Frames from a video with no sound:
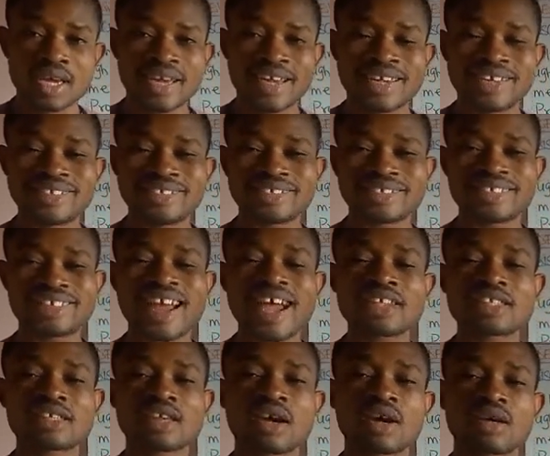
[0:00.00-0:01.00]
and
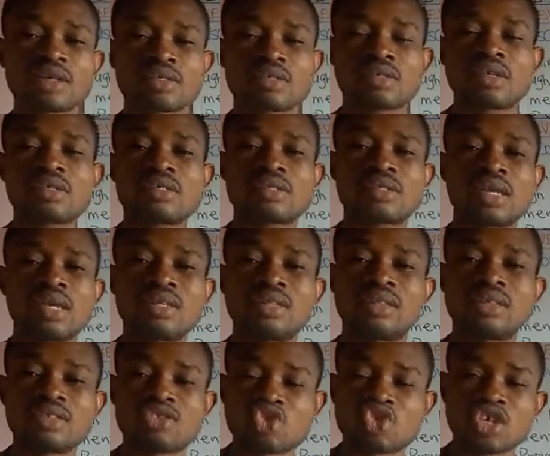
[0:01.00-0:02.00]
that causes the
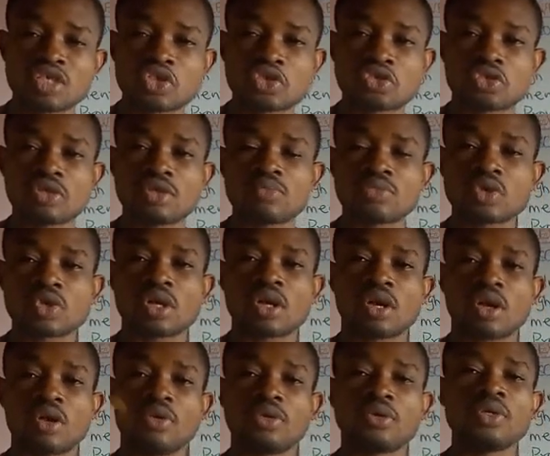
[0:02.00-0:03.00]
discharge tube to
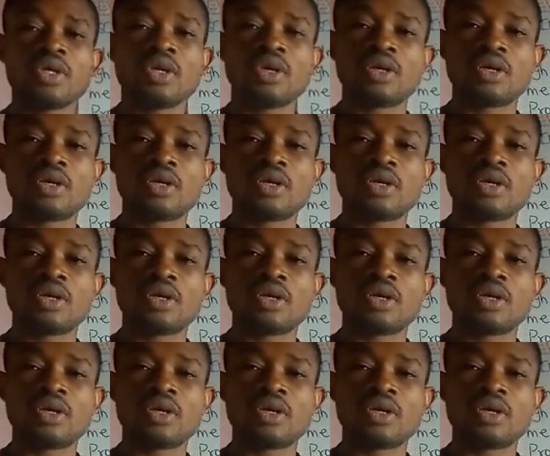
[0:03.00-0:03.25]
glow.